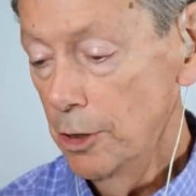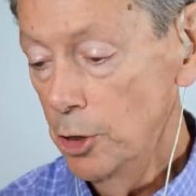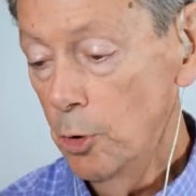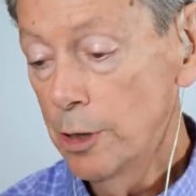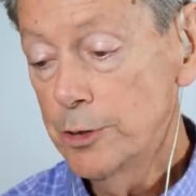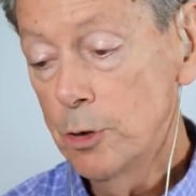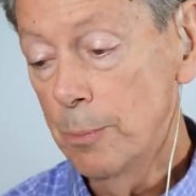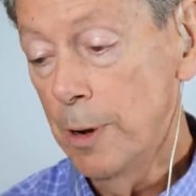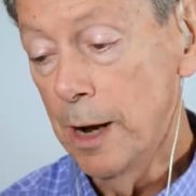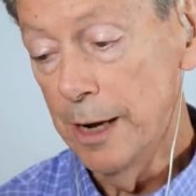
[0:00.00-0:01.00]
you are to
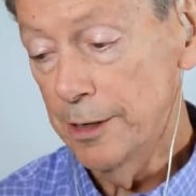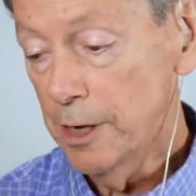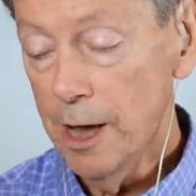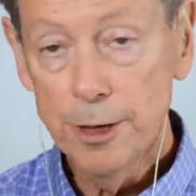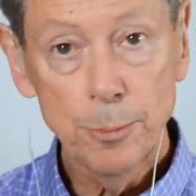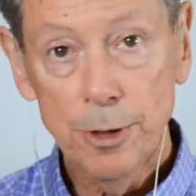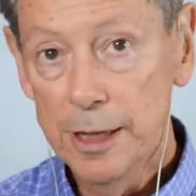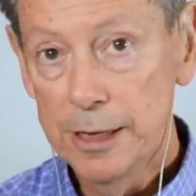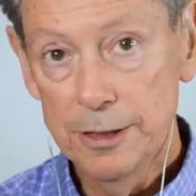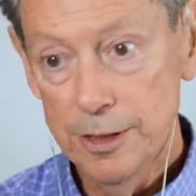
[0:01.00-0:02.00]
abide
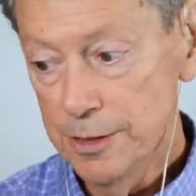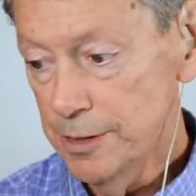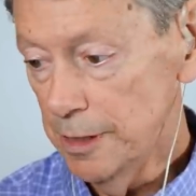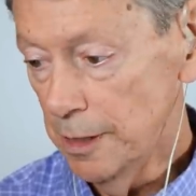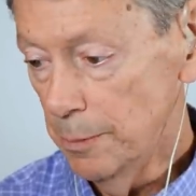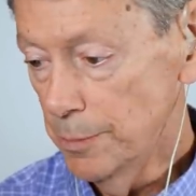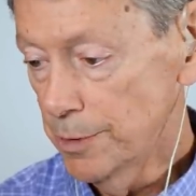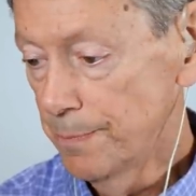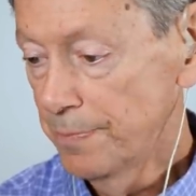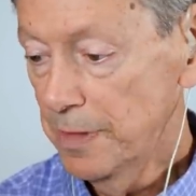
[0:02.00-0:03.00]
contemplating these
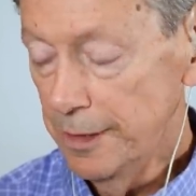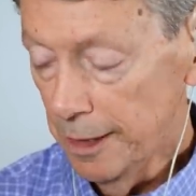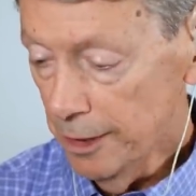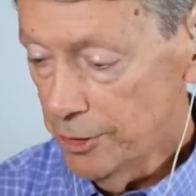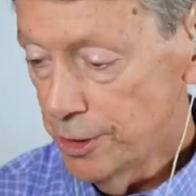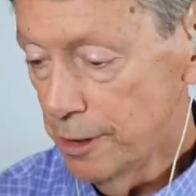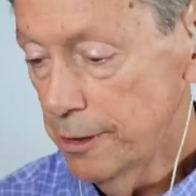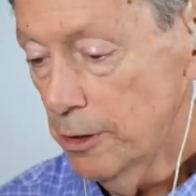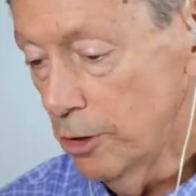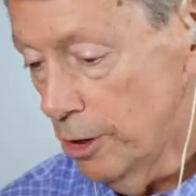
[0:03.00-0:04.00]
themes,
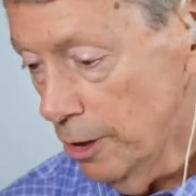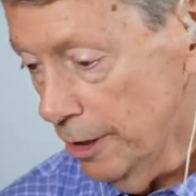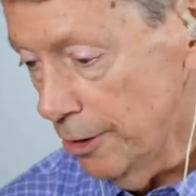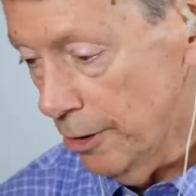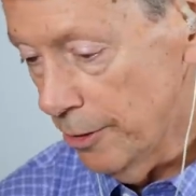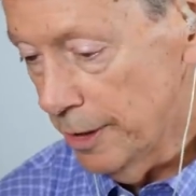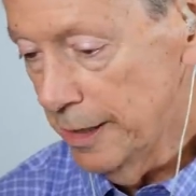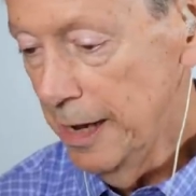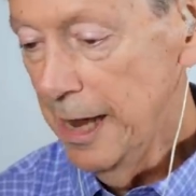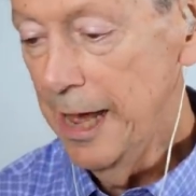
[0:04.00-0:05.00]
diligent, clearly knowing,
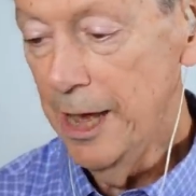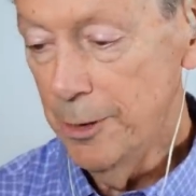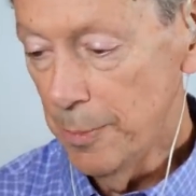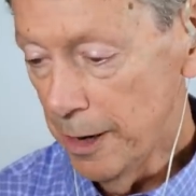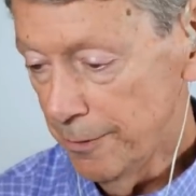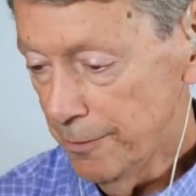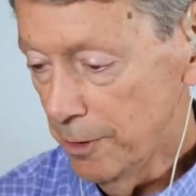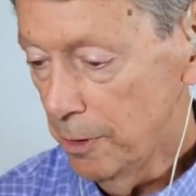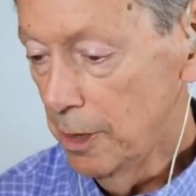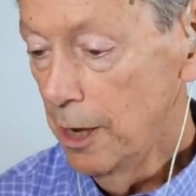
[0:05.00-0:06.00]
and
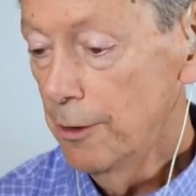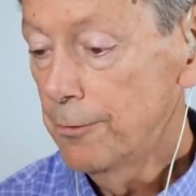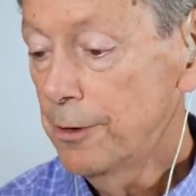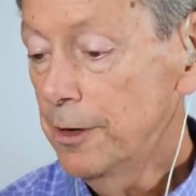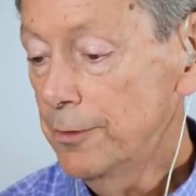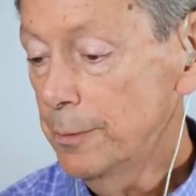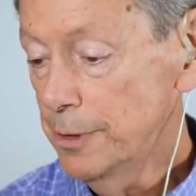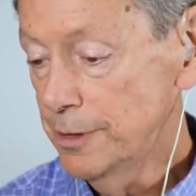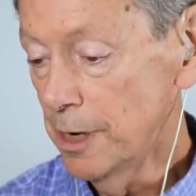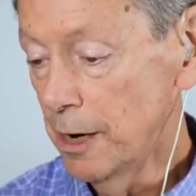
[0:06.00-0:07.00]
mindful, free from
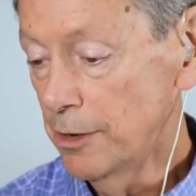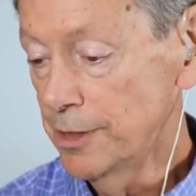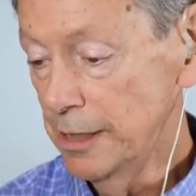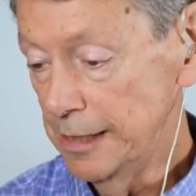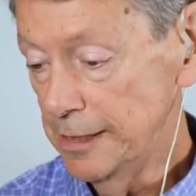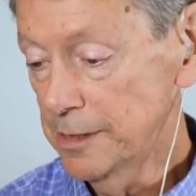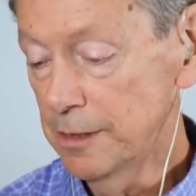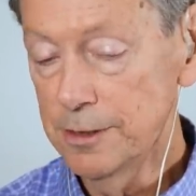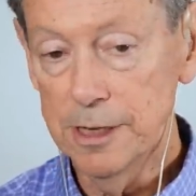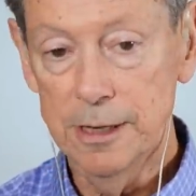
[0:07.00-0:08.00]
desires and
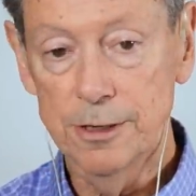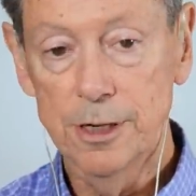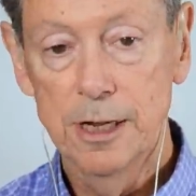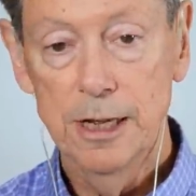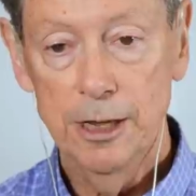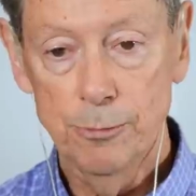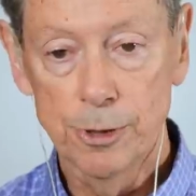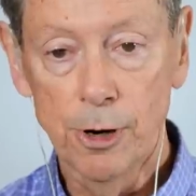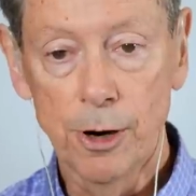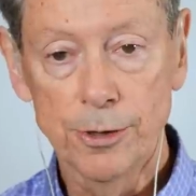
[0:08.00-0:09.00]
discontent in
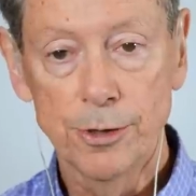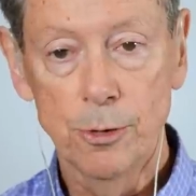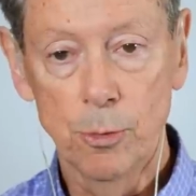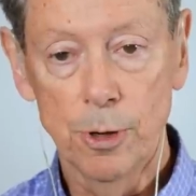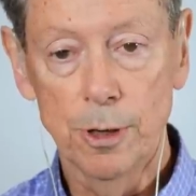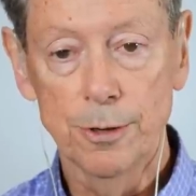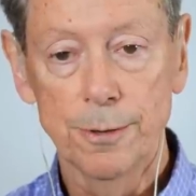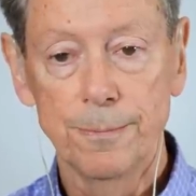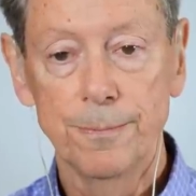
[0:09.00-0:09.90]
regard to the world.